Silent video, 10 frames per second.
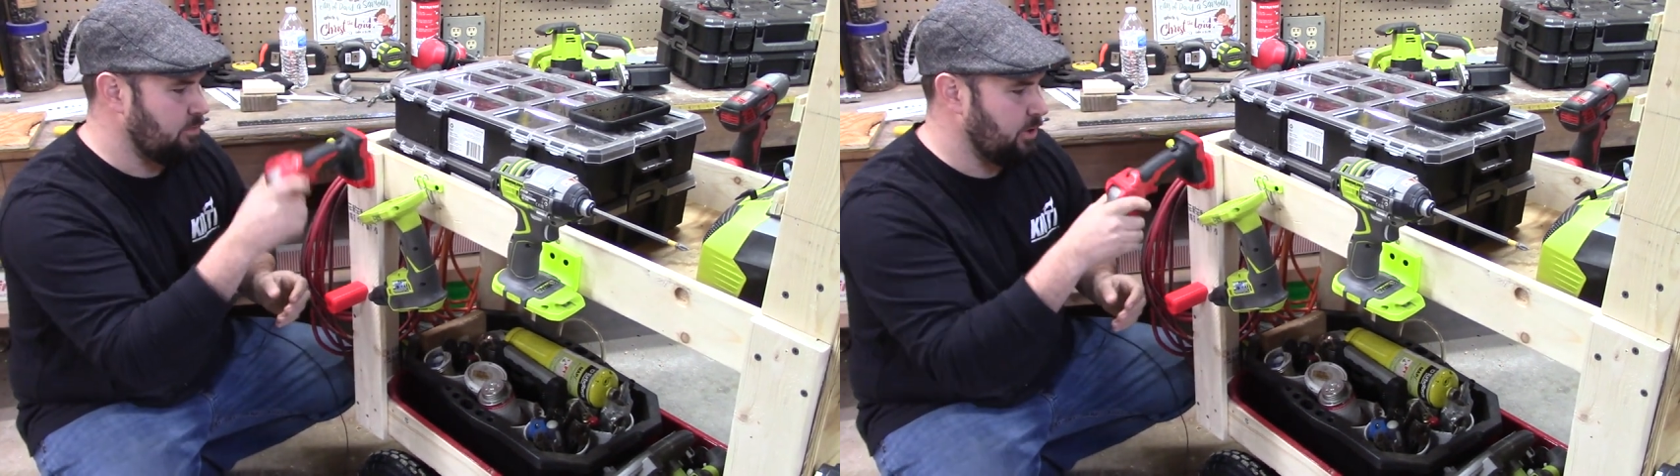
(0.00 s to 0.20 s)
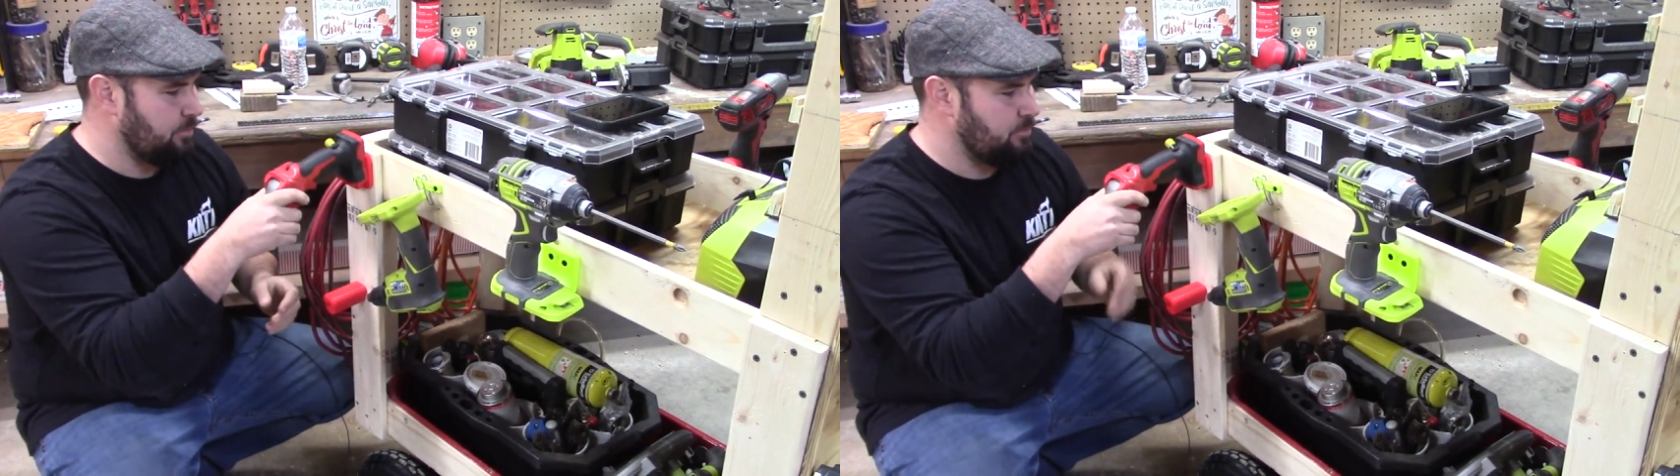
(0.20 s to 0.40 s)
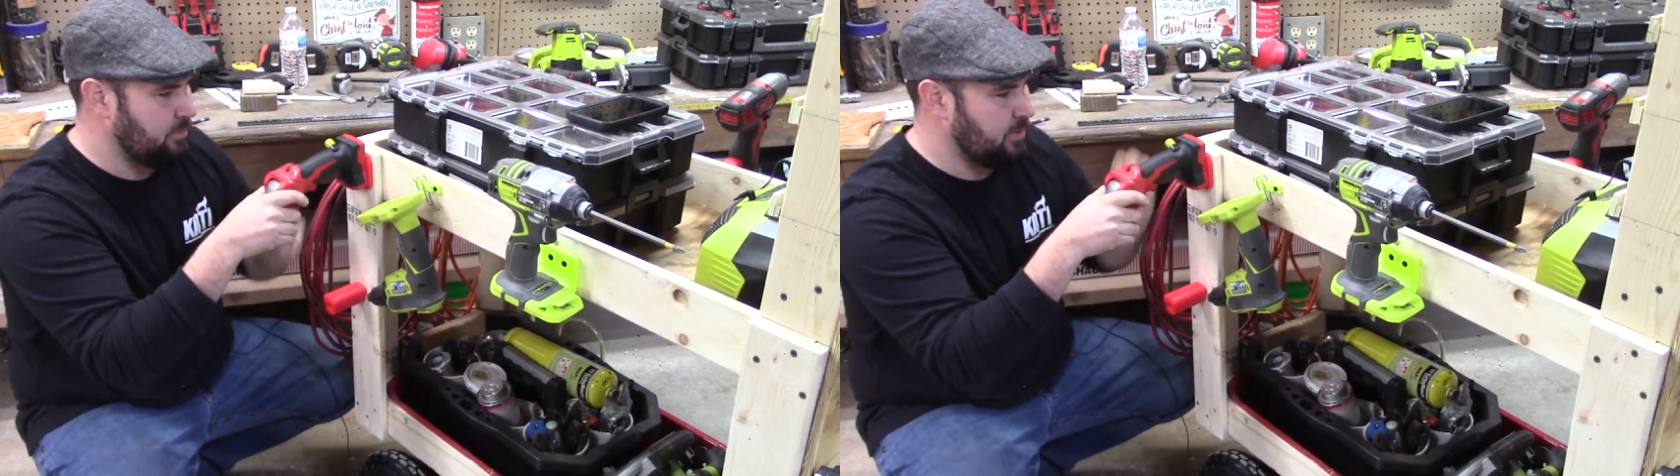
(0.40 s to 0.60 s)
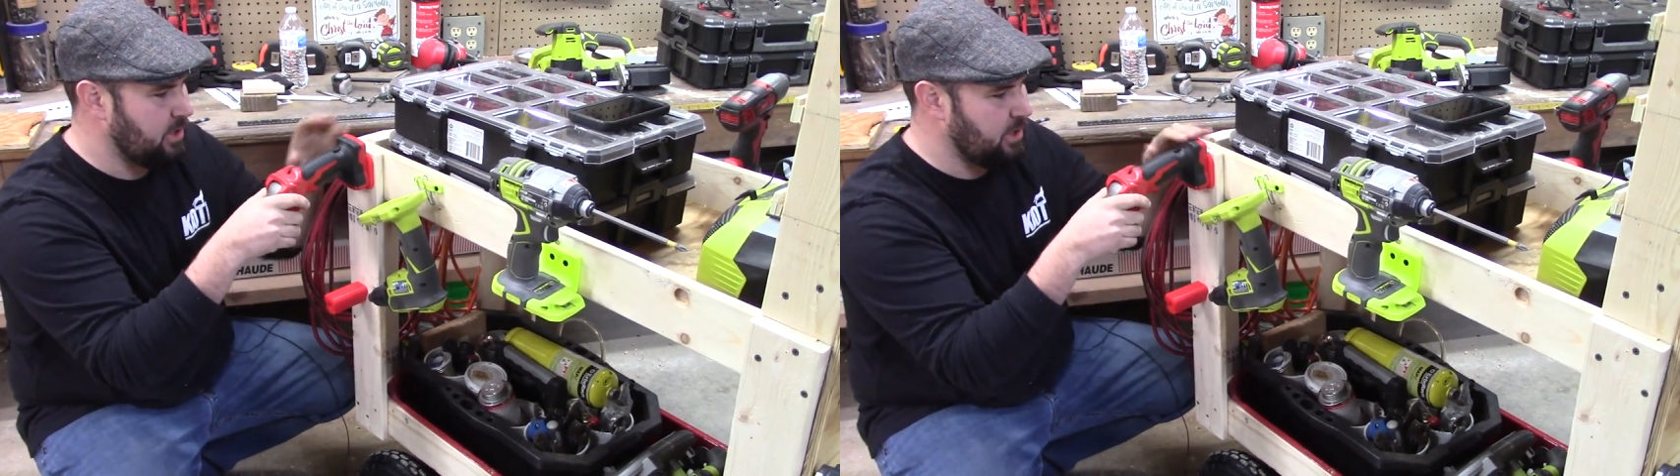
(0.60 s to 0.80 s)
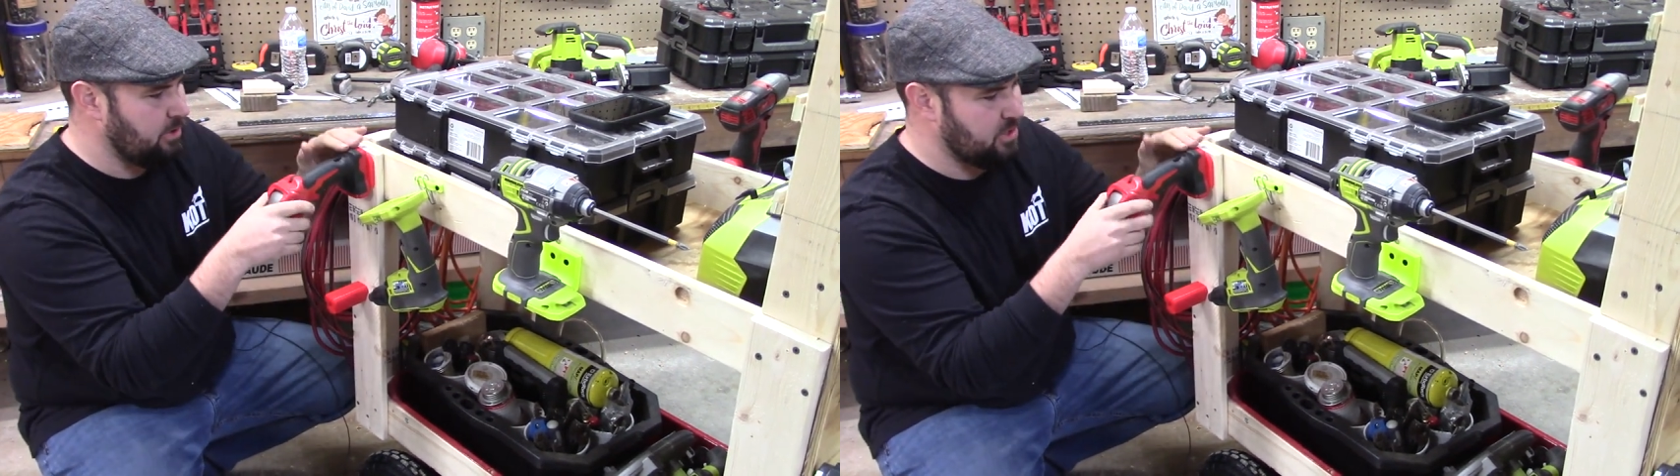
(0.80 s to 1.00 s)
but
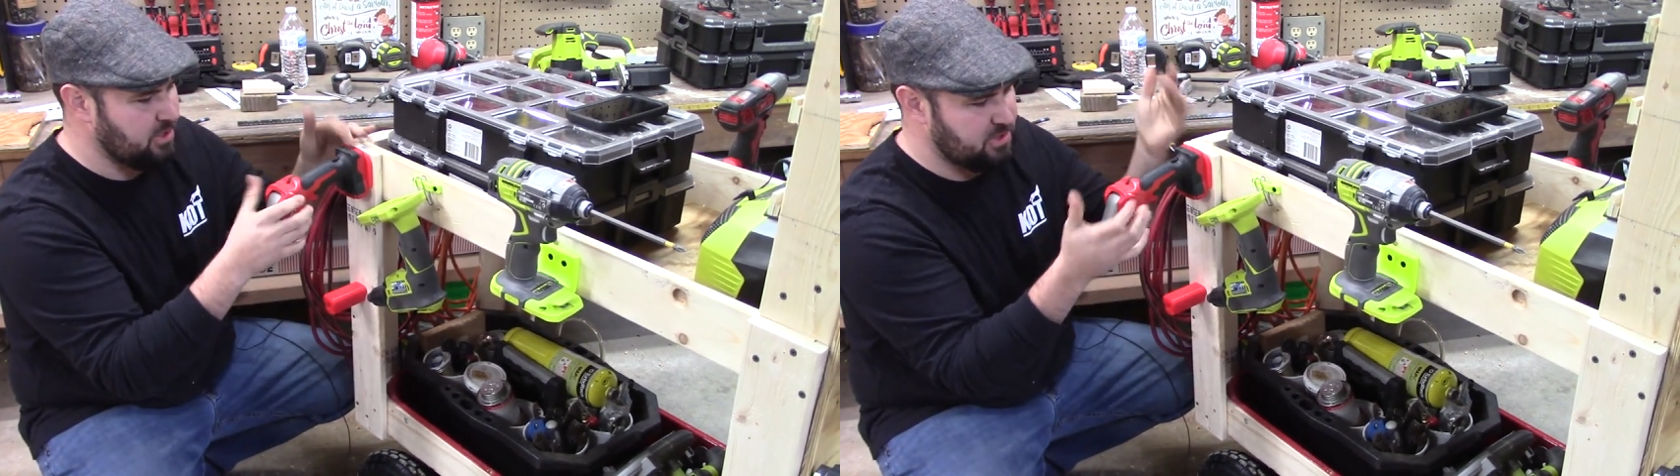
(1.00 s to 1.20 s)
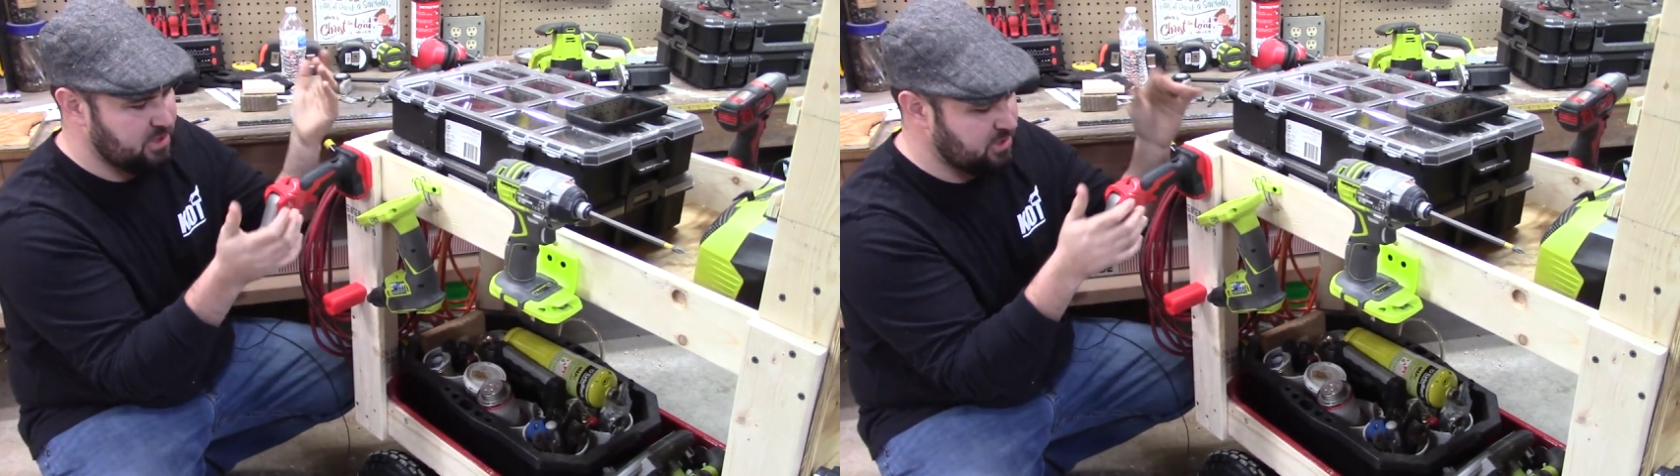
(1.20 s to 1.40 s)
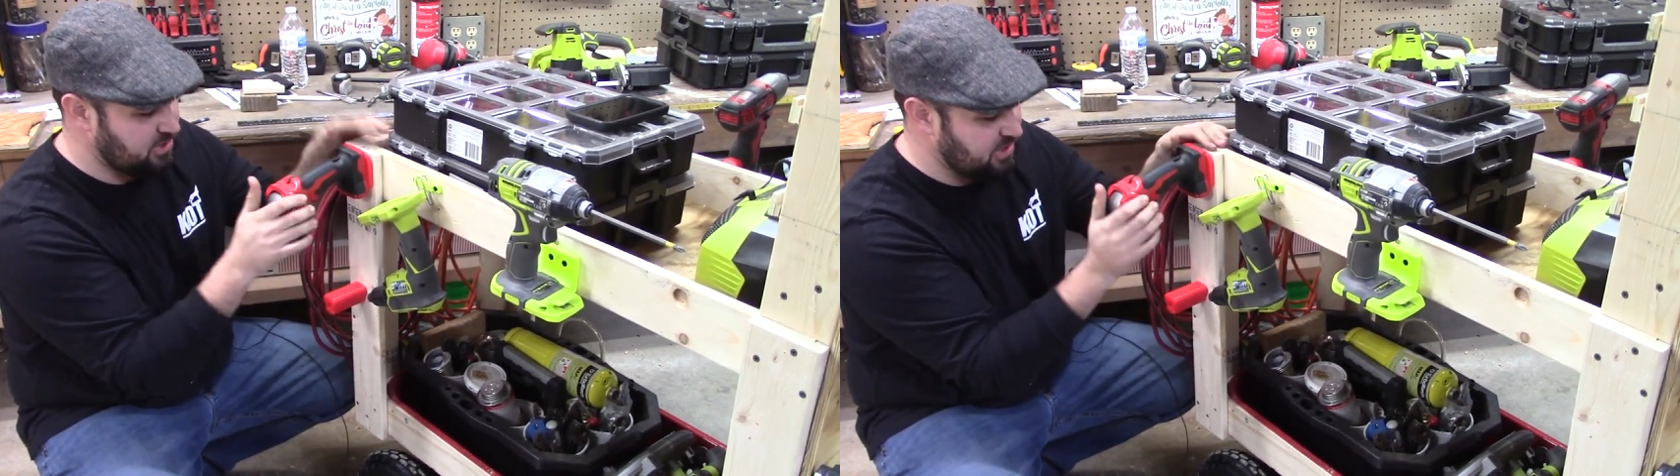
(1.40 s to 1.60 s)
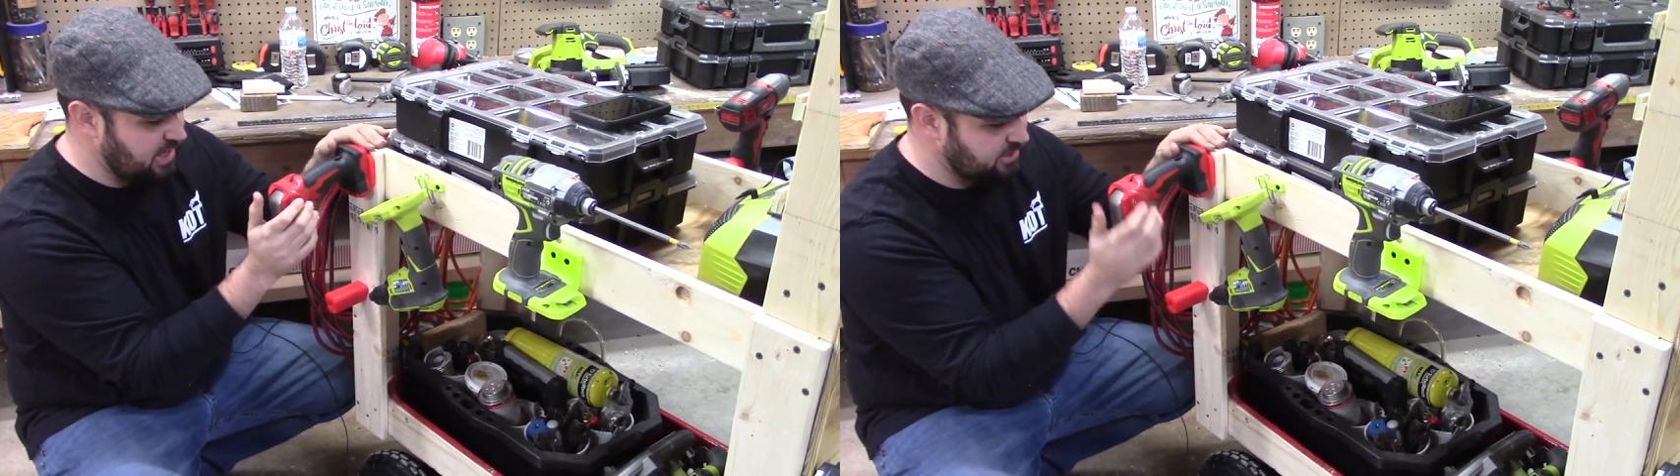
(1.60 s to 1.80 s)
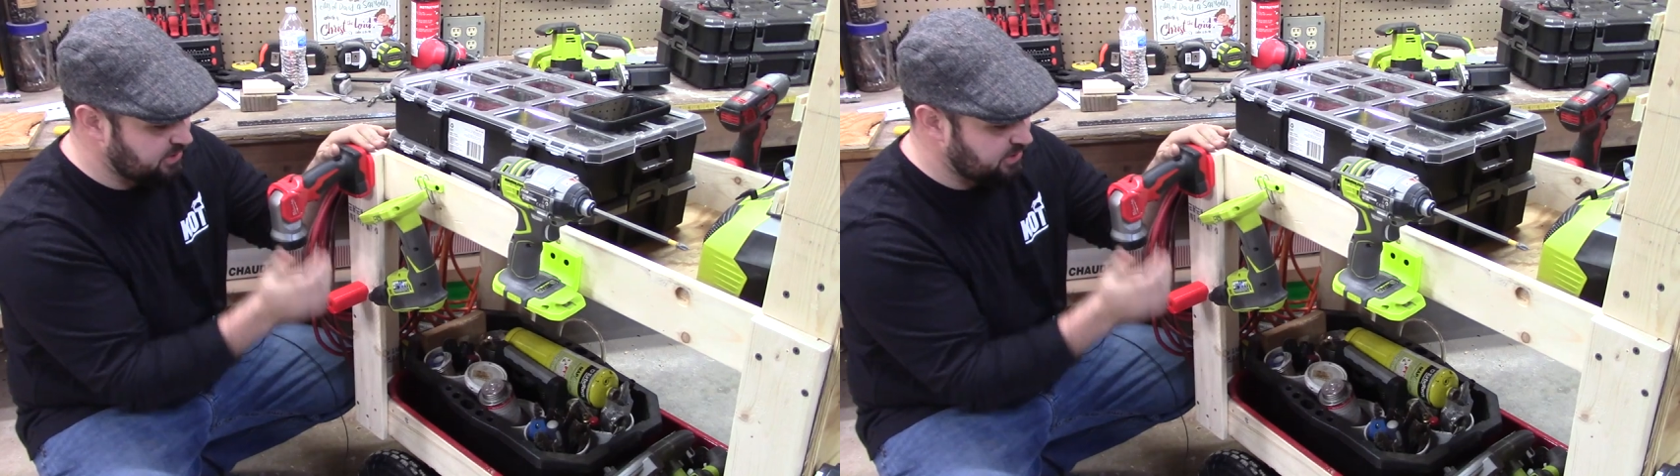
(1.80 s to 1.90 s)
you know, it just, it just hangs